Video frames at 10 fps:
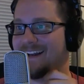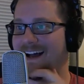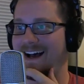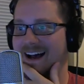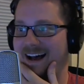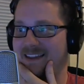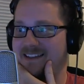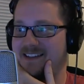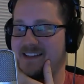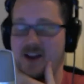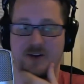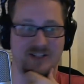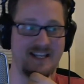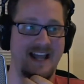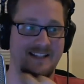This is another
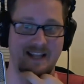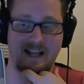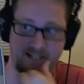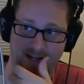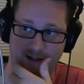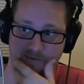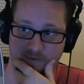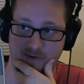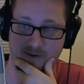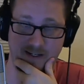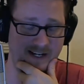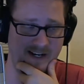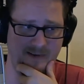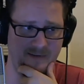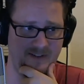sad tale for
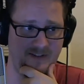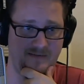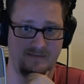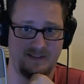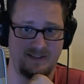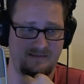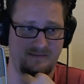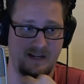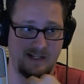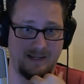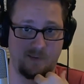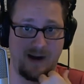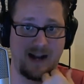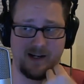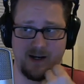Nintendo, which this kind of keeps
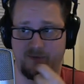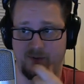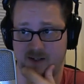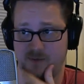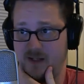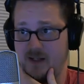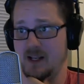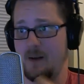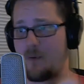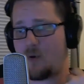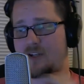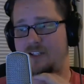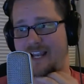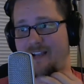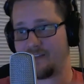racking up for us. But poor
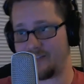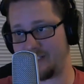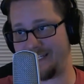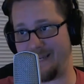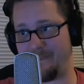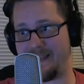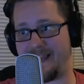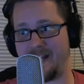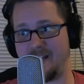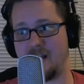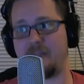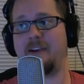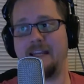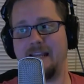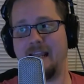sales keep yet
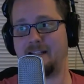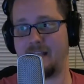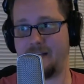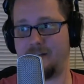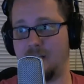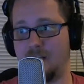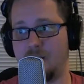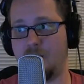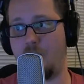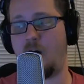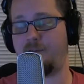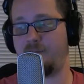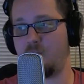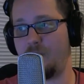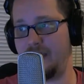another EA title off
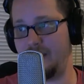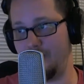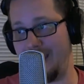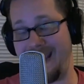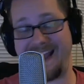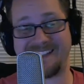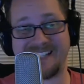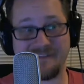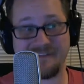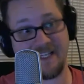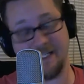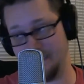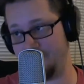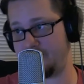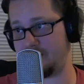of the Wii U and the
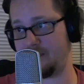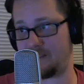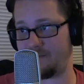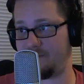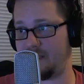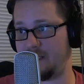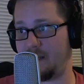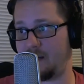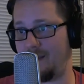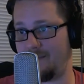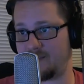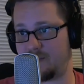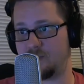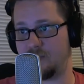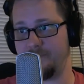Vita. And this is via
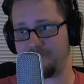Gamasutra.